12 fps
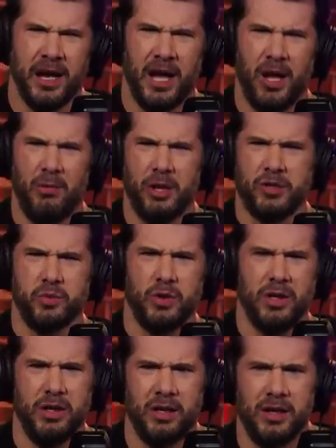how much
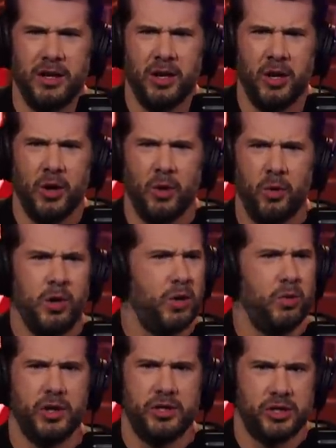would
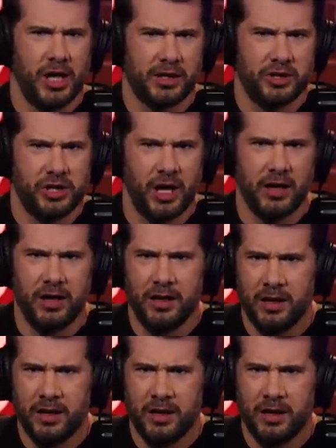a woodchuck chuck?